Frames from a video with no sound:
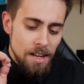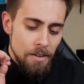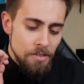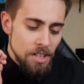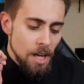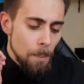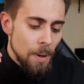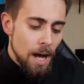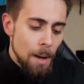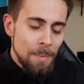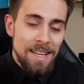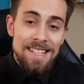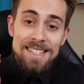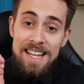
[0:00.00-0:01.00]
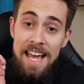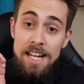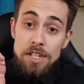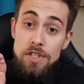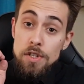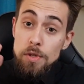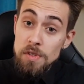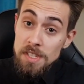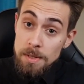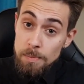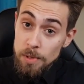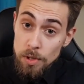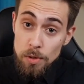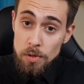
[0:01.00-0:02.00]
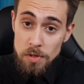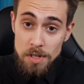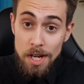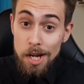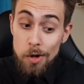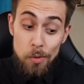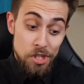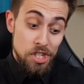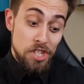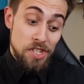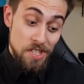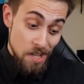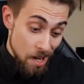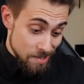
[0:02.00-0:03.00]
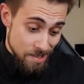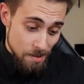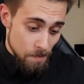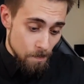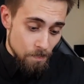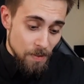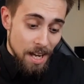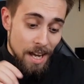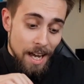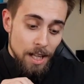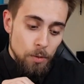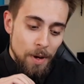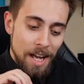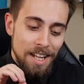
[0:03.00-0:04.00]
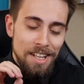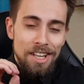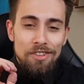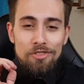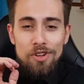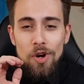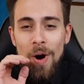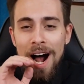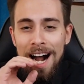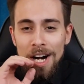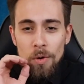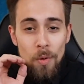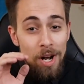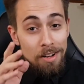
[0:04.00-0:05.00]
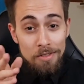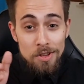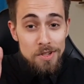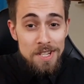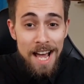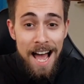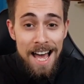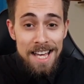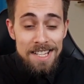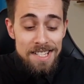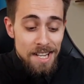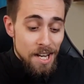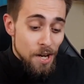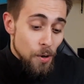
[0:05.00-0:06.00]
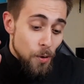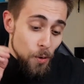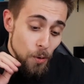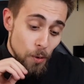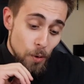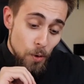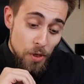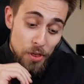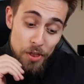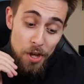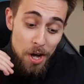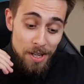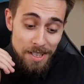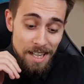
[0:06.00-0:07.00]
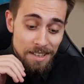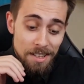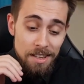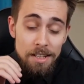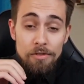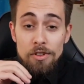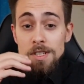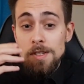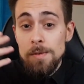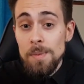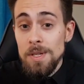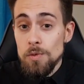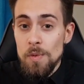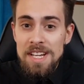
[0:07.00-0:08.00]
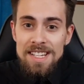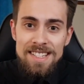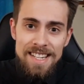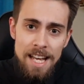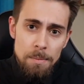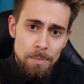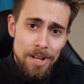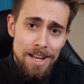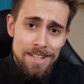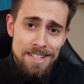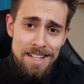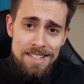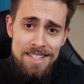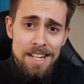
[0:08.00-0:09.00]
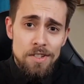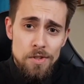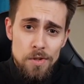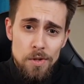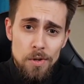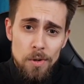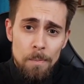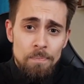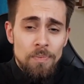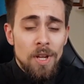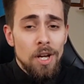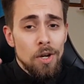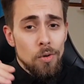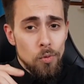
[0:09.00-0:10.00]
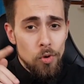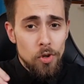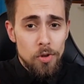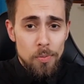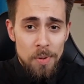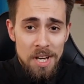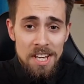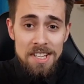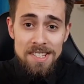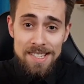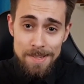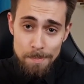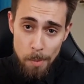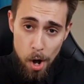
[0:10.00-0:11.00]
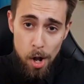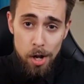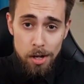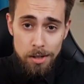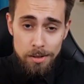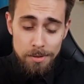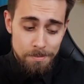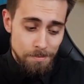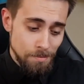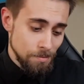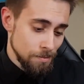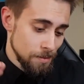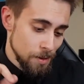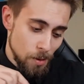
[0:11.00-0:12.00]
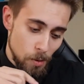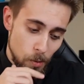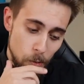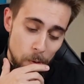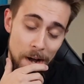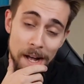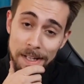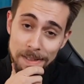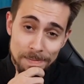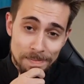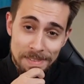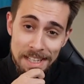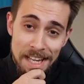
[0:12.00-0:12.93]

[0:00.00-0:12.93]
of the upcoming Zen 2 CPUs, which is awesome. And well, if you are one of those guys who thought that the difference between Zen Plus and Zen 2 would be small, well,